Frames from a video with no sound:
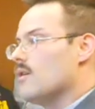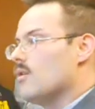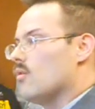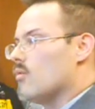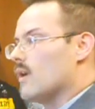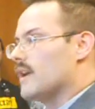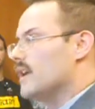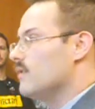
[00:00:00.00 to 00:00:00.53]

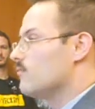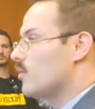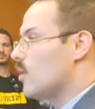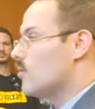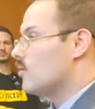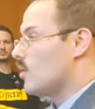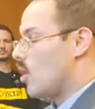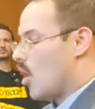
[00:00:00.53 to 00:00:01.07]
When he
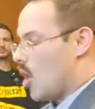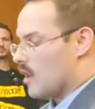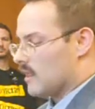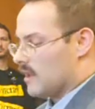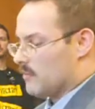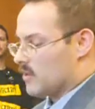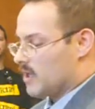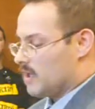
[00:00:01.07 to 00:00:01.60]
wrote
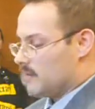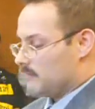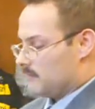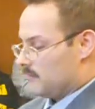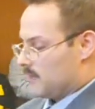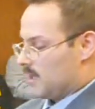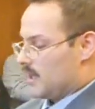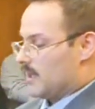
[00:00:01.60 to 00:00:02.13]
On Liberty
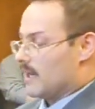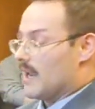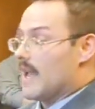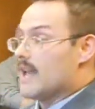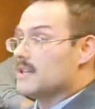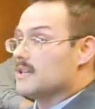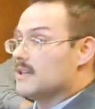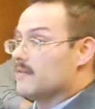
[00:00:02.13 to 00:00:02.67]
in
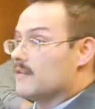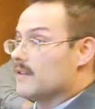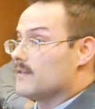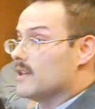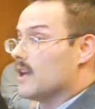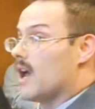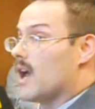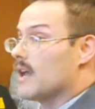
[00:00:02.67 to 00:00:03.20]

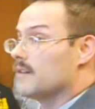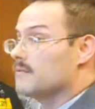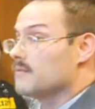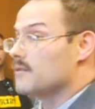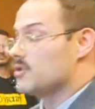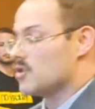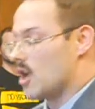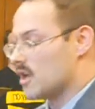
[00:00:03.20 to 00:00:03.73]
1859,
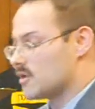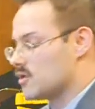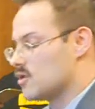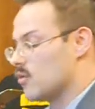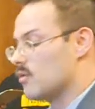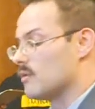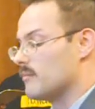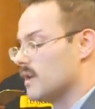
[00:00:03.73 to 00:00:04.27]
John
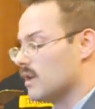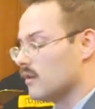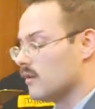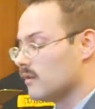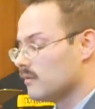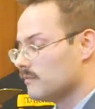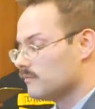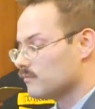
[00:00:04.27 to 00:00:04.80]
Stuart
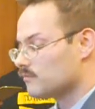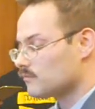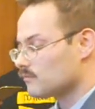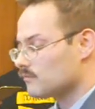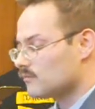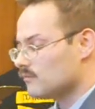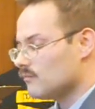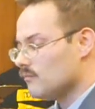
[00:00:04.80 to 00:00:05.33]
Mill
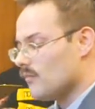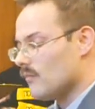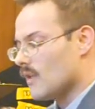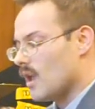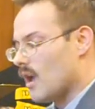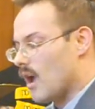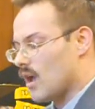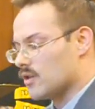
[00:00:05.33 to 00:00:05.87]

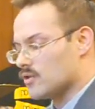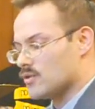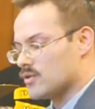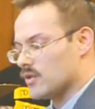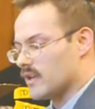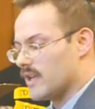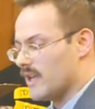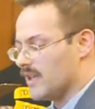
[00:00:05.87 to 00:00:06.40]

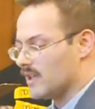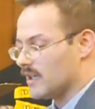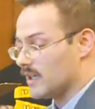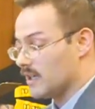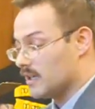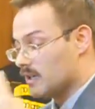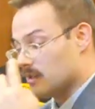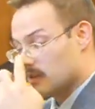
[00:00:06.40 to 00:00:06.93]
understood
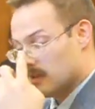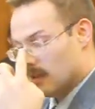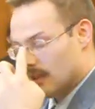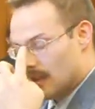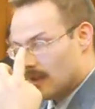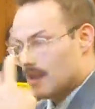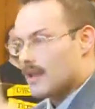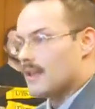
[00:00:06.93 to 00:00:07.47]
keenly
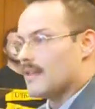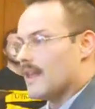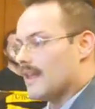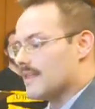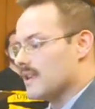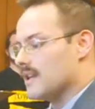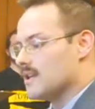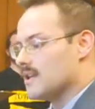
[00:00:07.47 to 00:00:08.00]
that the